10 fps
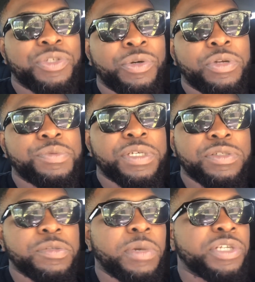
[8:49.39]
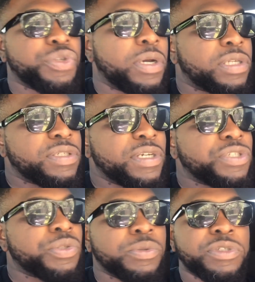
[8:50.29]
You know what I'm saying? Somebody trying to
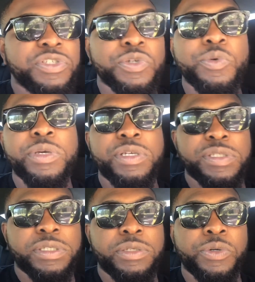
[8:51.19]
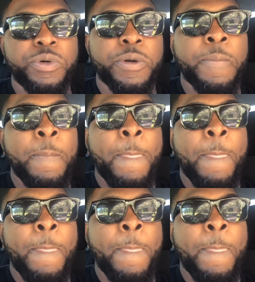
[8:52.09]
test you. It's too easy to do it.